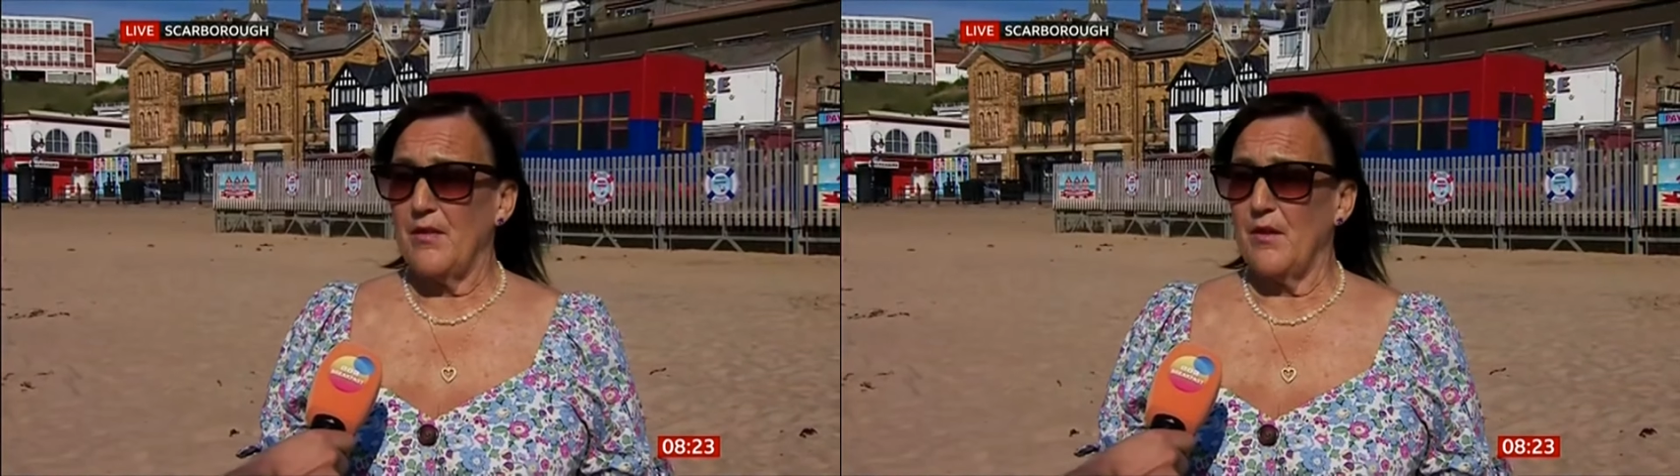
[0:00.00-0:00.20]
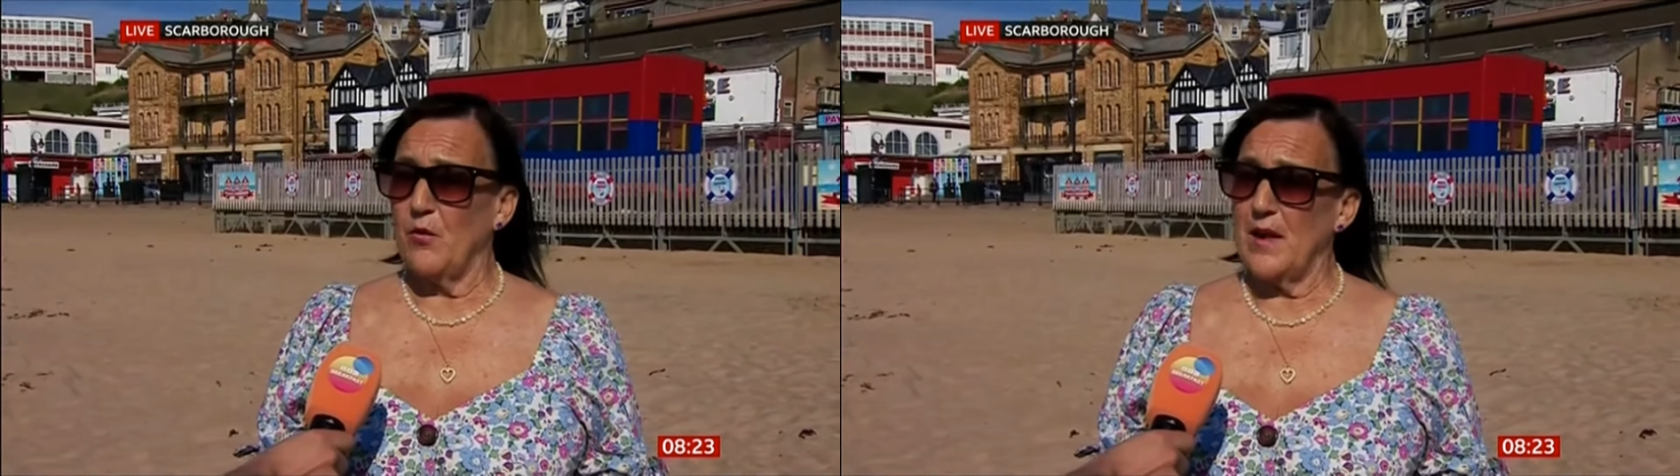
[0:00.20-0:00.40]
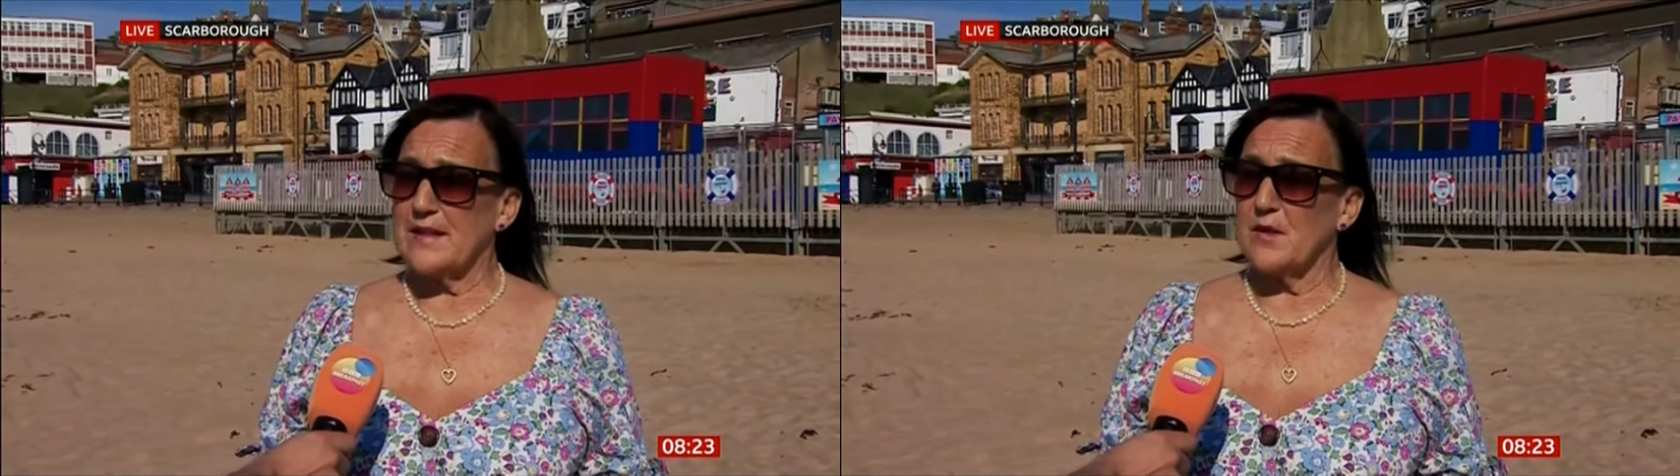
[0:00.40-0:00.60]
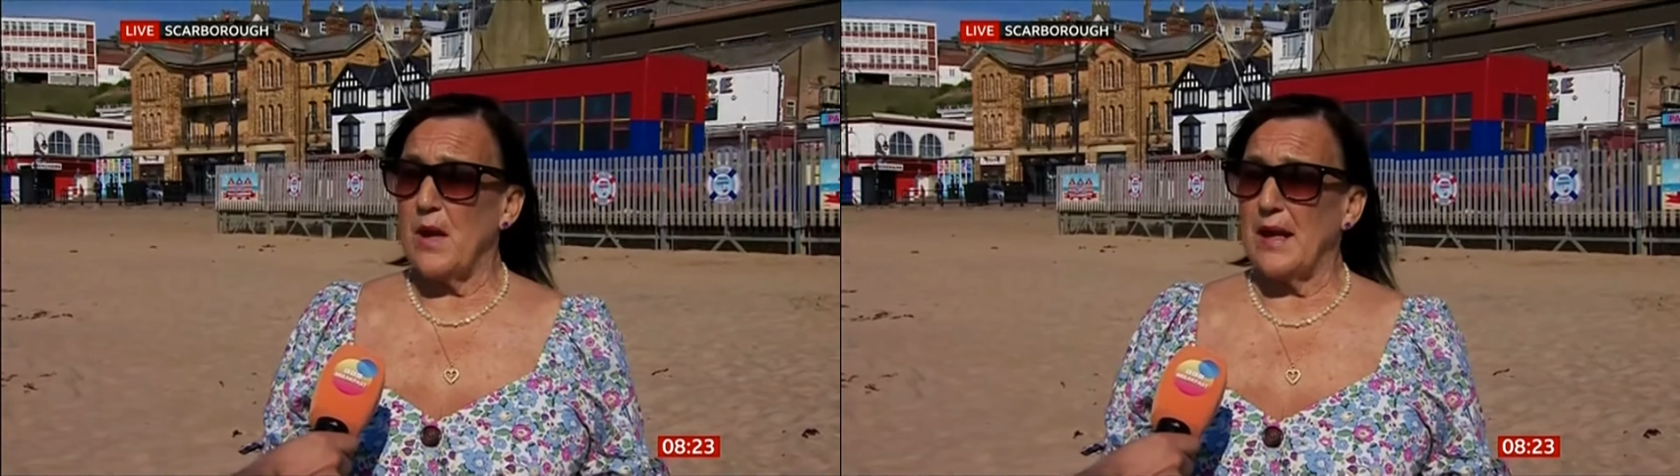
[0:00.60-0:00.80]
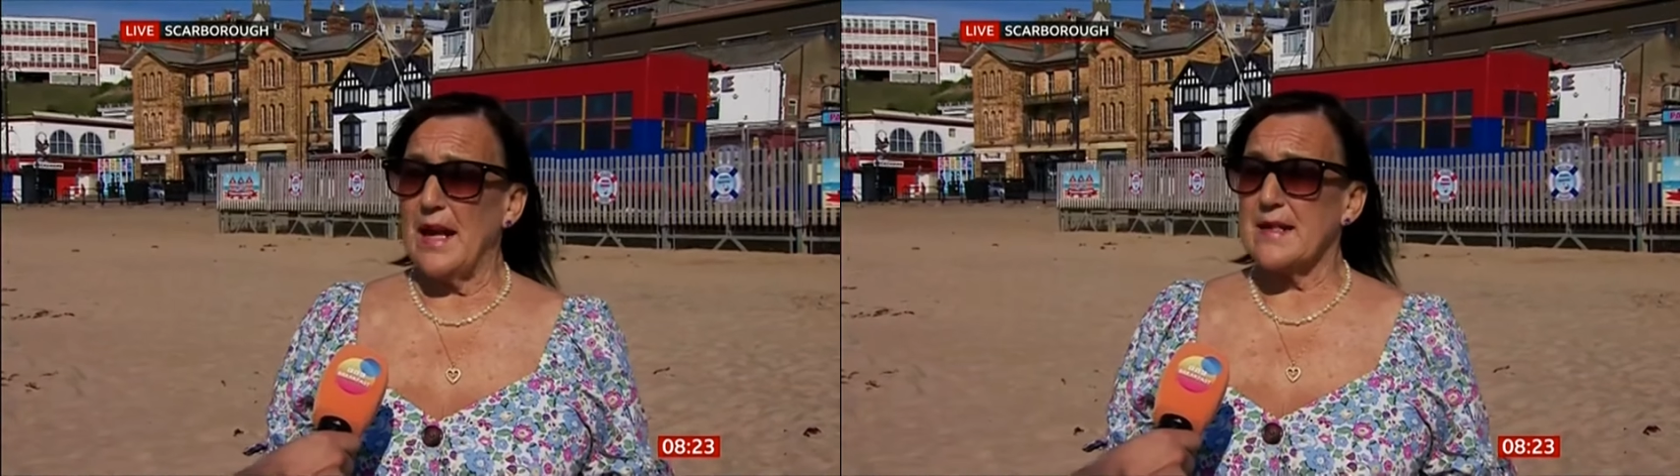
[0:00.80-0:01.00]
They've waited
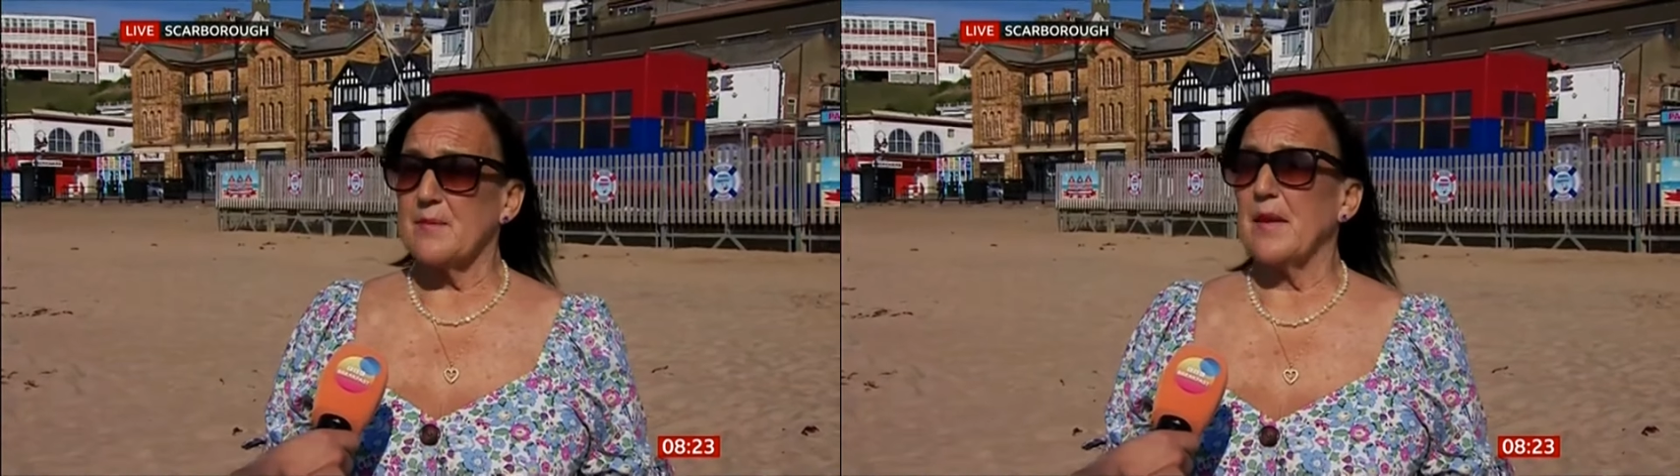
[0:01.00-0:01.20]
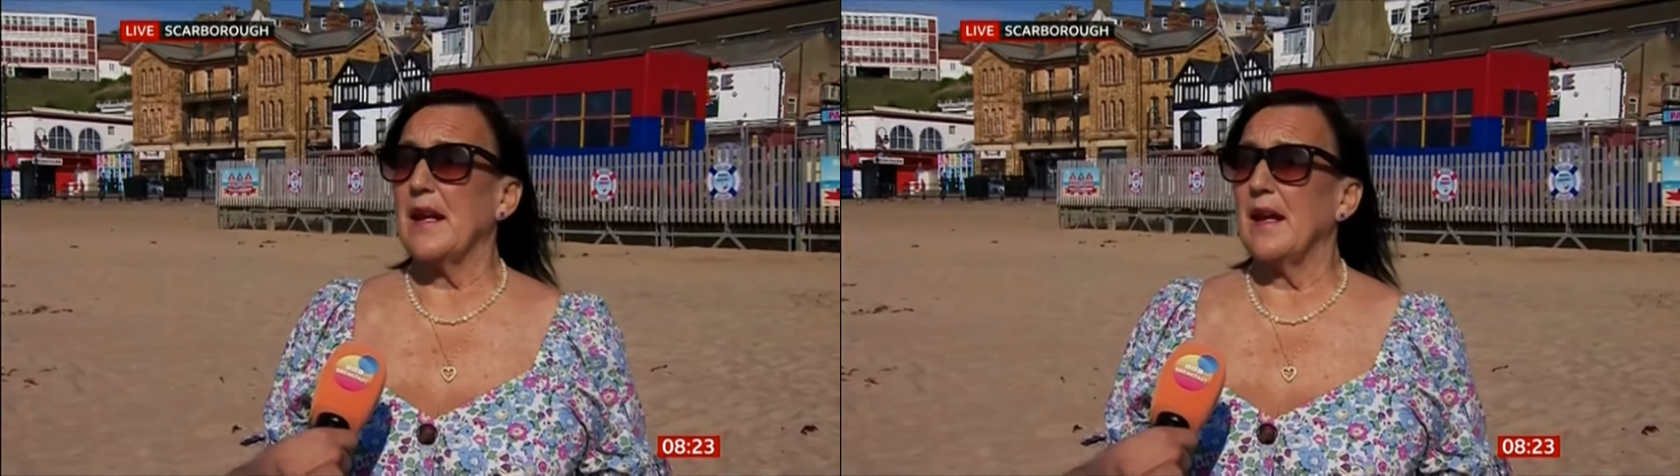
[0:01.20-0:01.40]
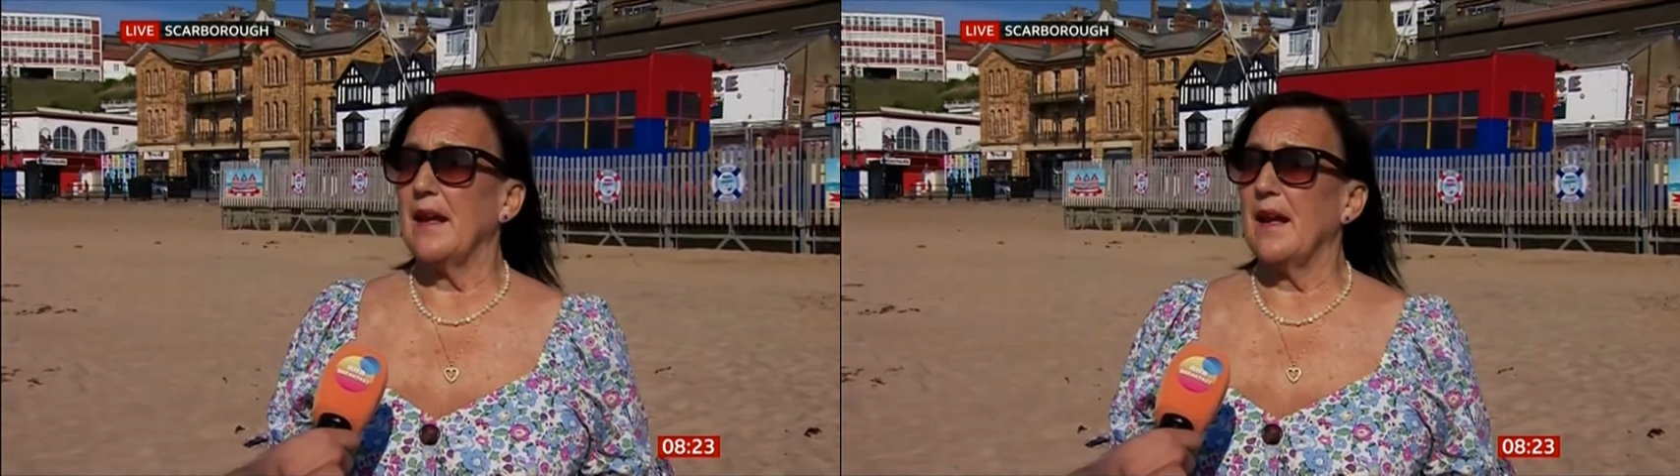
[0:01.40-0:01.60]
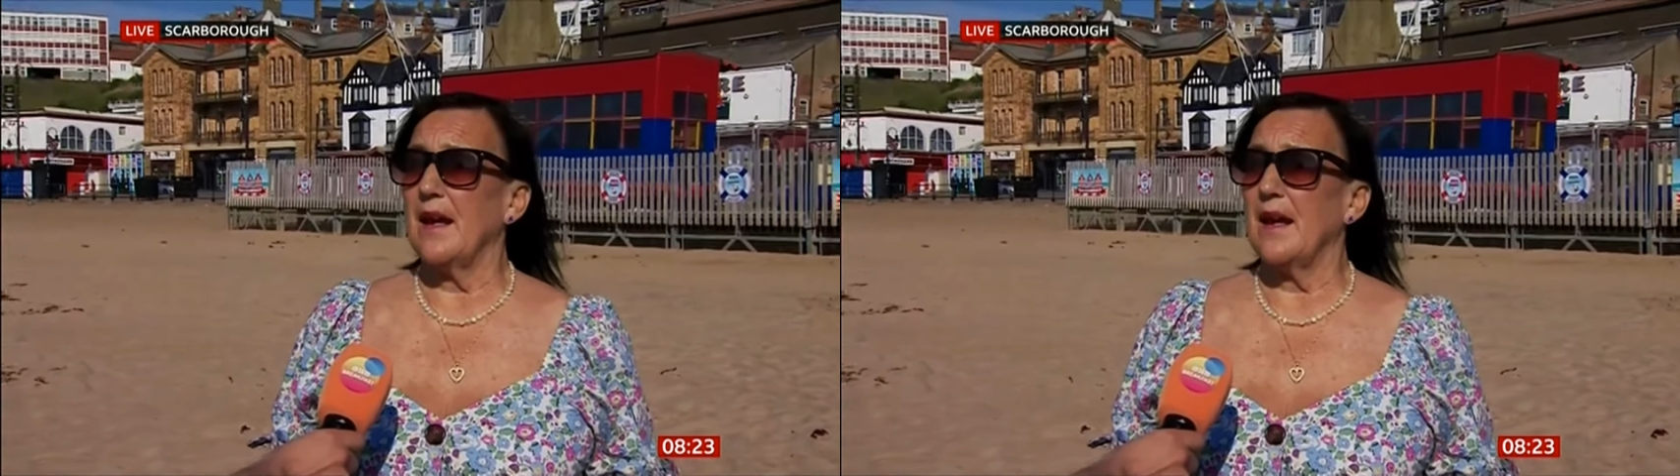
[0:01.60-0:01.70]
while last minute